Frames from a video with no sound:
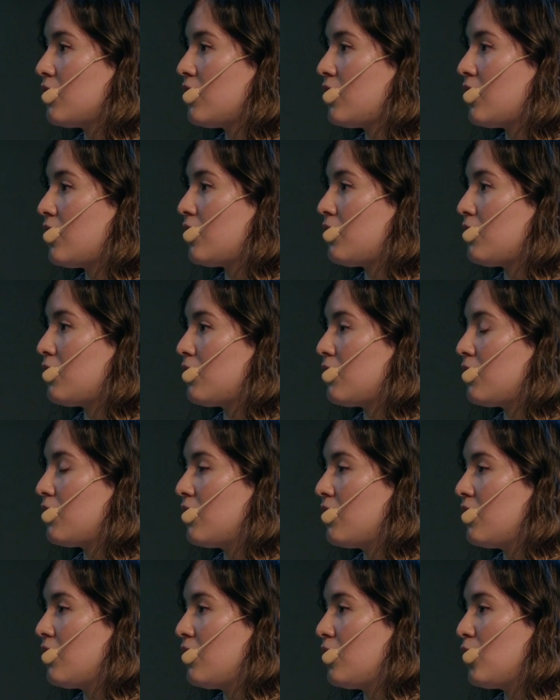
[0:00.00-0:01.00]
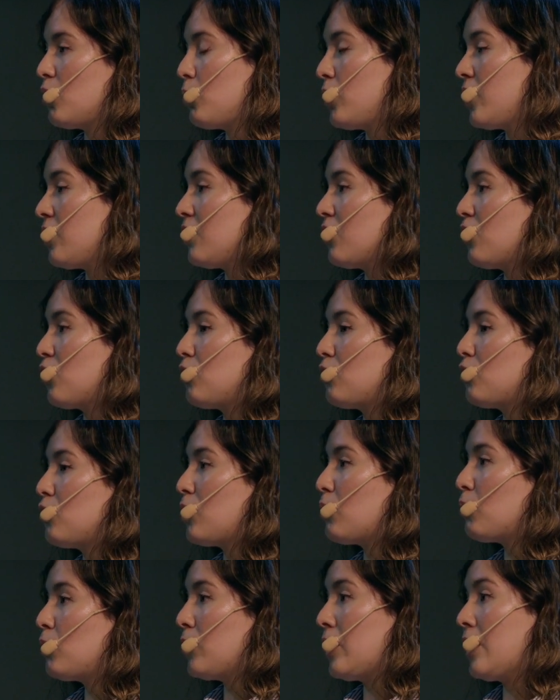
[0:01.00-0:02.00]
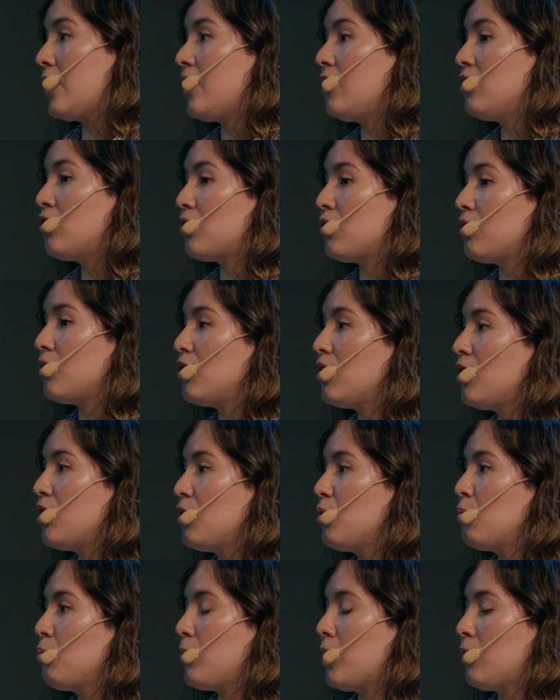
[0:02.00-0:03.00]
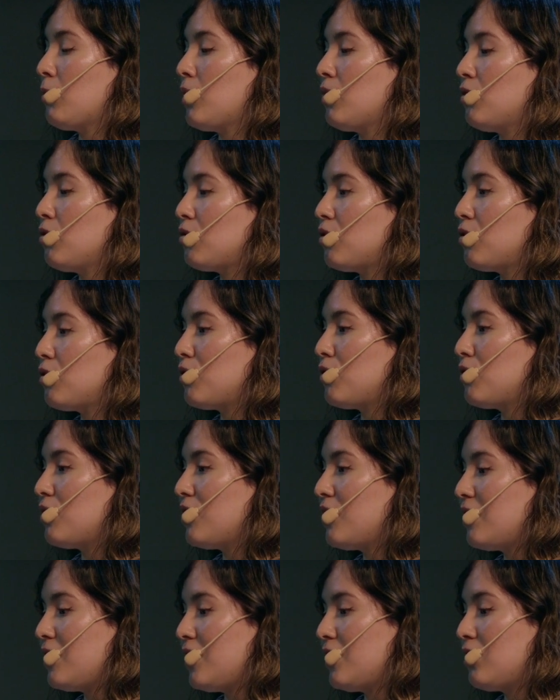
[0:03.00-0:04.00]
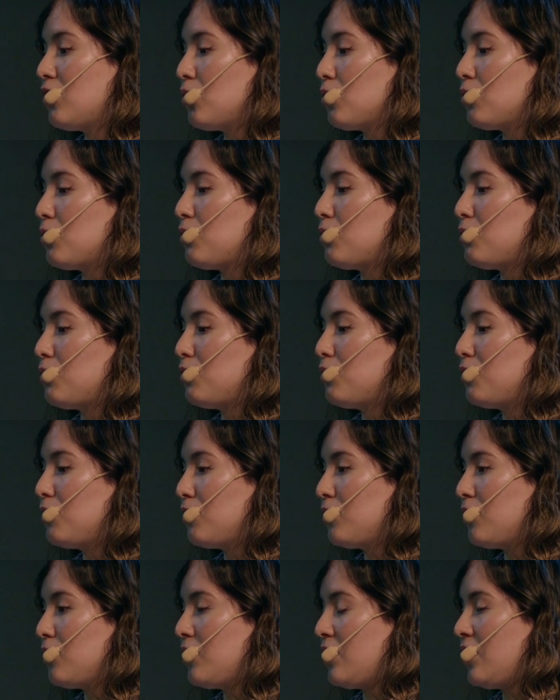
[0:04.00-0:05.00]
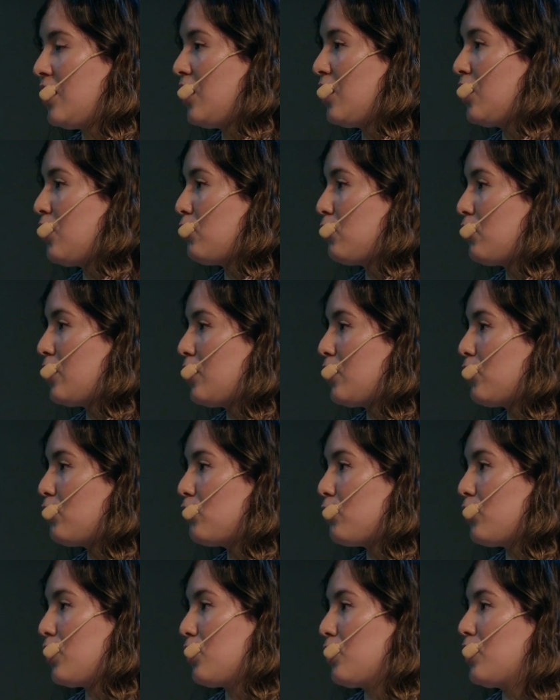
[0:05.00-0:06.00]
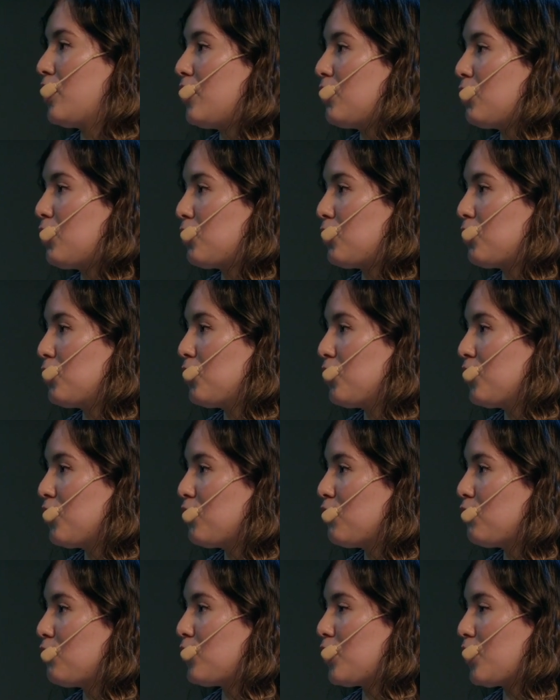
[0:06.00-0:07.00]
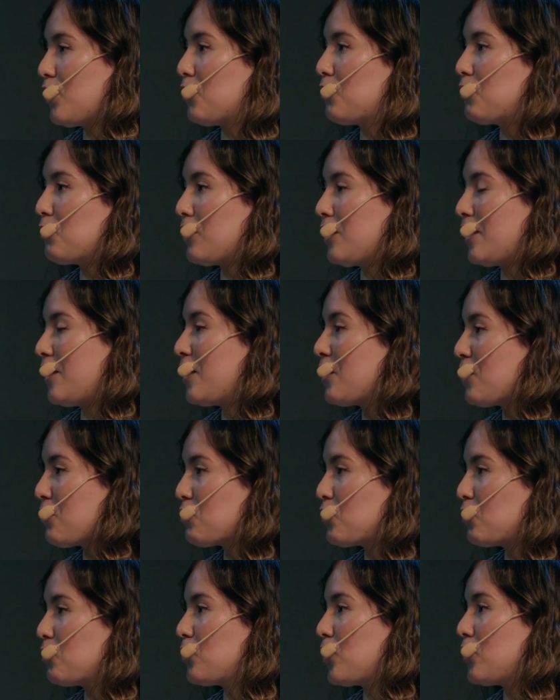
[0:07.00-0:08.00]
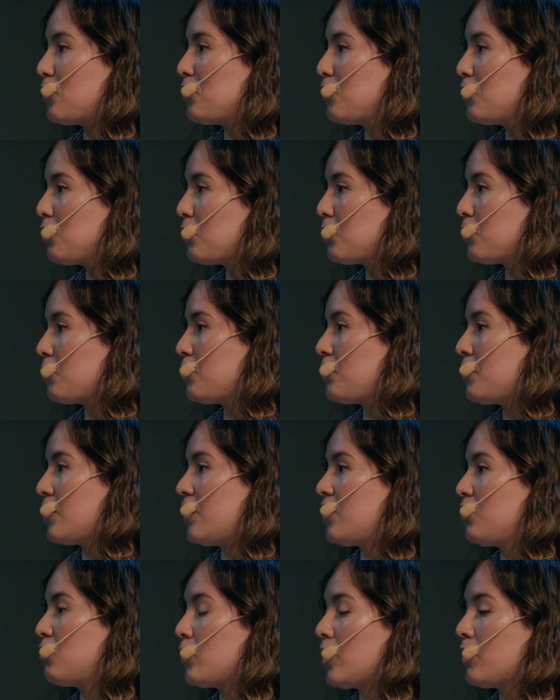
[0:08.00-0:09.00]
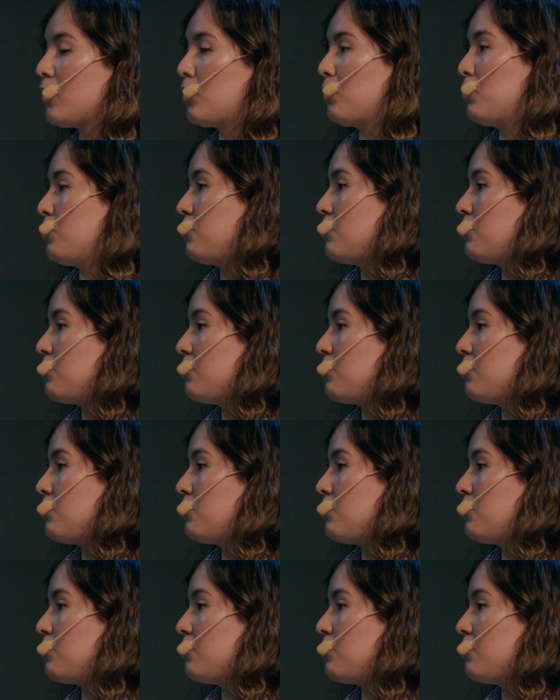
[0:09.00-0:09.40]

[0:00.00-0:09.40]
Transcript: And depending on your application, maybe you don't need to have a very, very reliable model, but maybe